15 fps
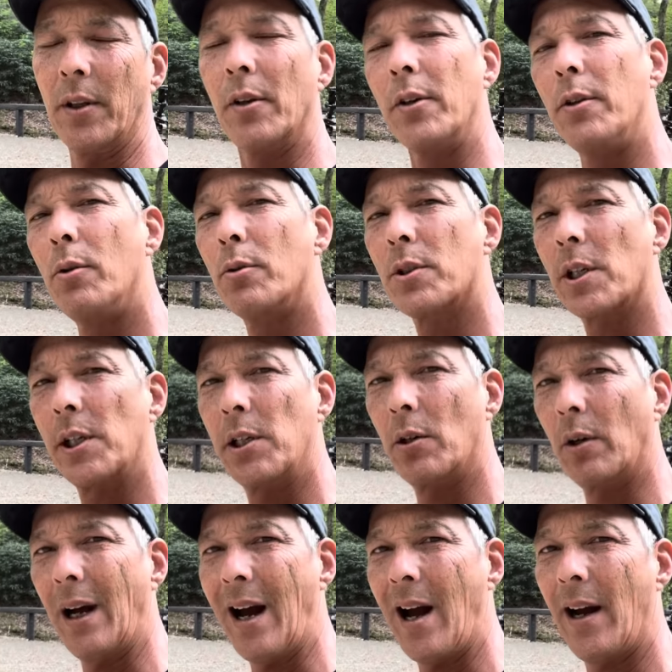They're usually
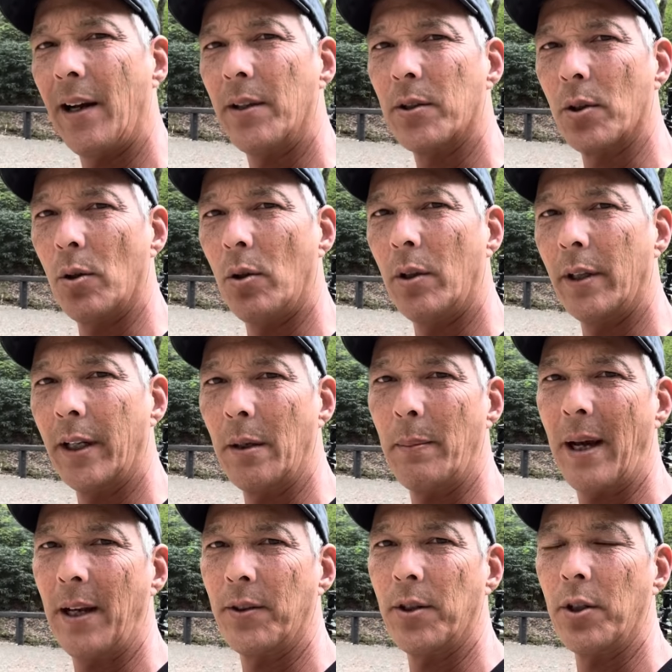your eyes on in a
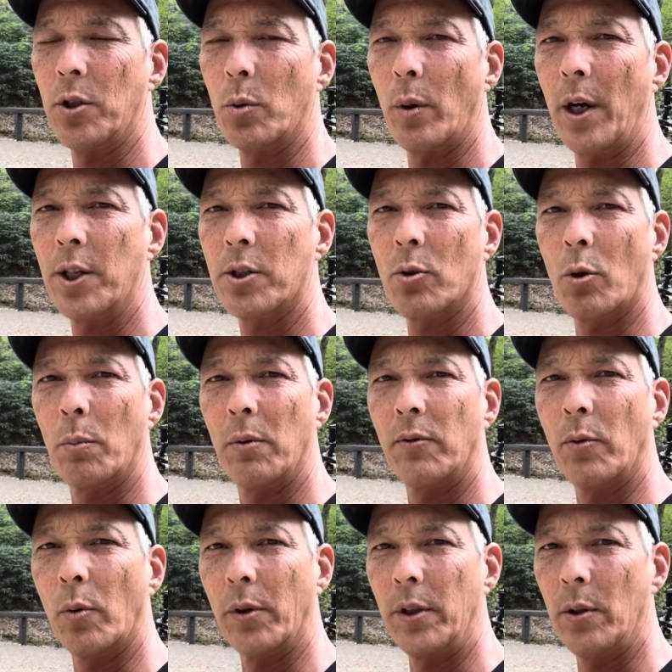bad situation or
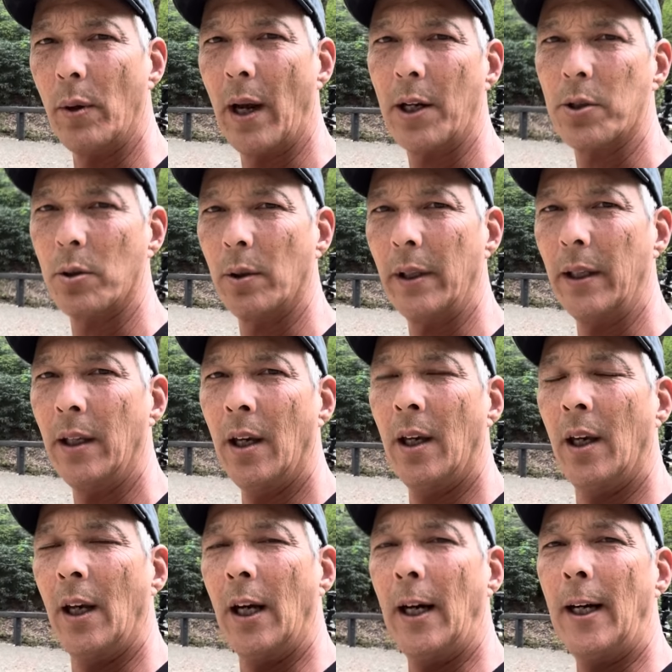before you actually
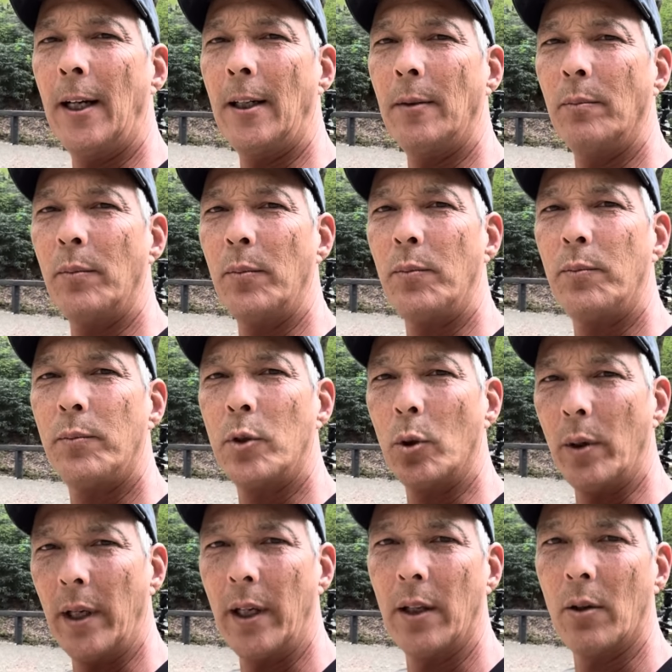
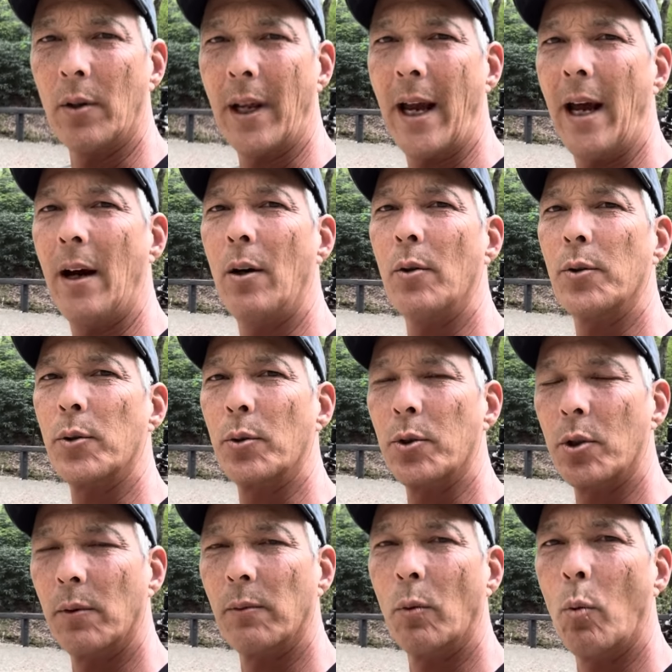do a hit on a house or
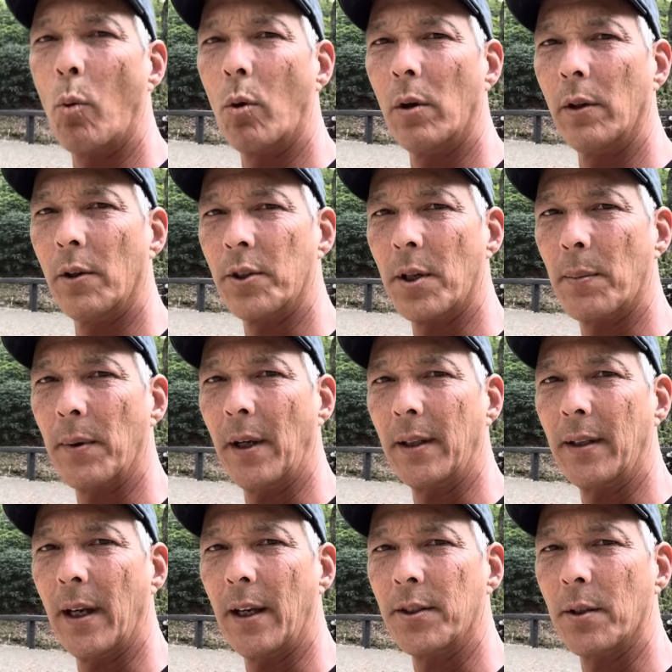serve a warrant or something like
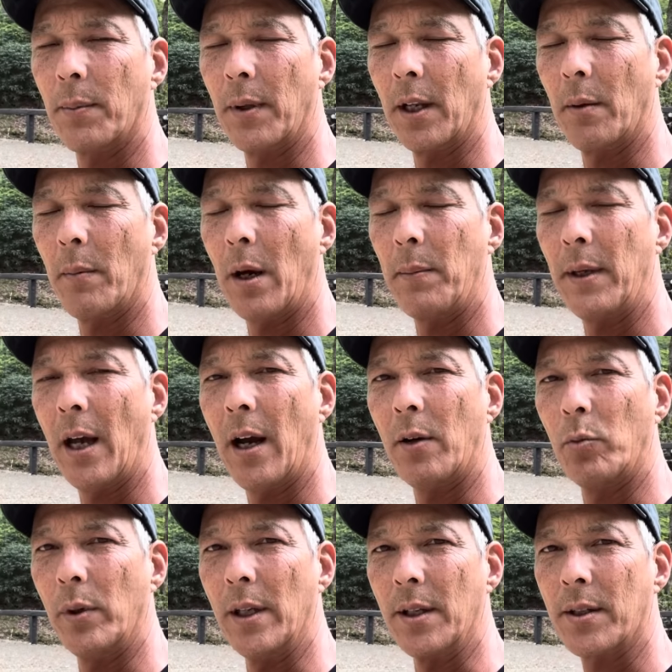that, something that might be high
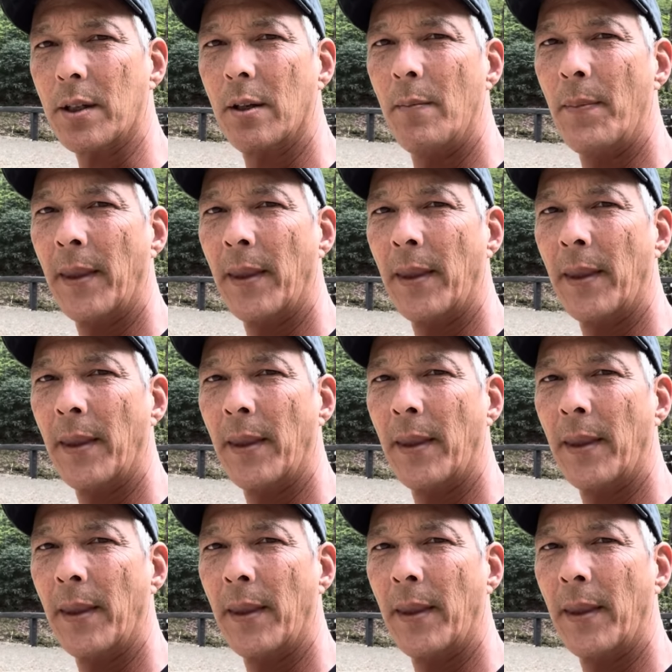risk.